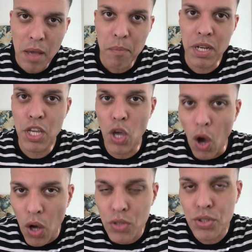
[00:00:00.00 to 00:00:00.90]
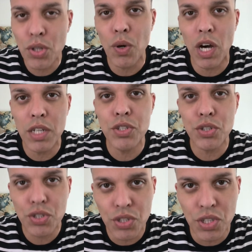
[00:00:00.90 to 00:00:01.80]
But he also
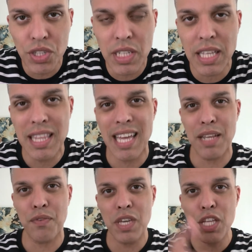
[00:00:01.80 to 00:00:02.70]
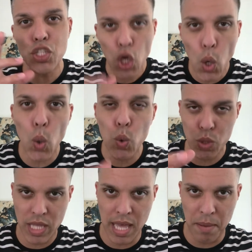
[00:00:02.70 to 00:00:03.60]
understood that if he told
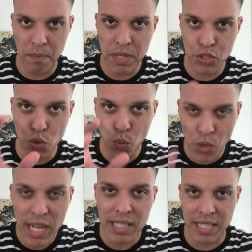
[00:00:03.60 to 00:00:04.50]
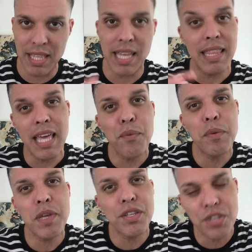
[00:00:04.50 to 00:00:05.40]
them directly that they would
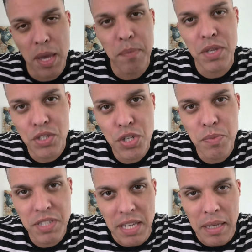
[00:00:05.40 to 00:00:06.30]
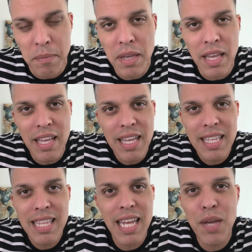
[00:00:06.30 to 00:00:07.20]
be a championship team,
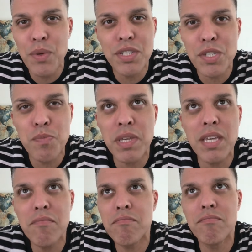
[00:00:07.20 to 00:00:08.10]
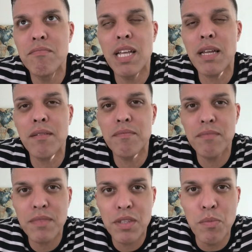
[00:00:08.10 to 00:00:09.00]
that it would just be like
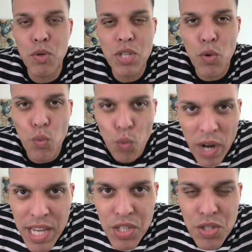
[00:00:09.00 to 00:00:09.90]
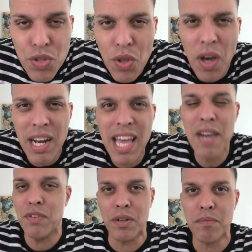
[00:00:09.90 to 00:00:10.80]
the most outrageous thought
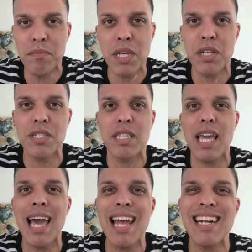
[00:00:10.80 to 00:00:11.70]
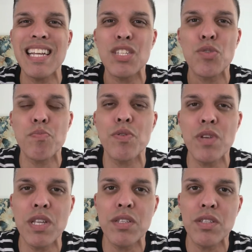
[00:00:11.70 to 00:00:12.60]
ever, because they hadn't
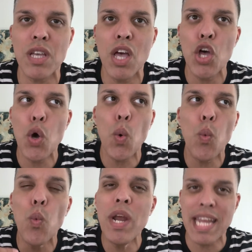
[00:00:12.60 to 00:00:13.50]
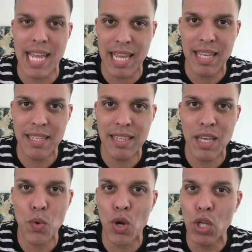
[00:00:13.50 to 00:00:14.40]
experienced winning. They
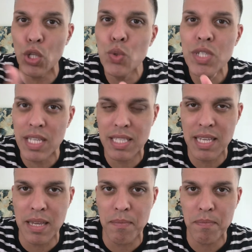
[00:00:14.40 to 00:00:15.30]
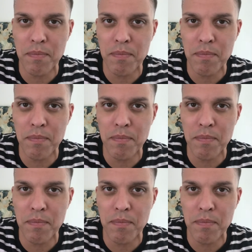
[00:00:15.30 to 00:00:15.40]
were a losing team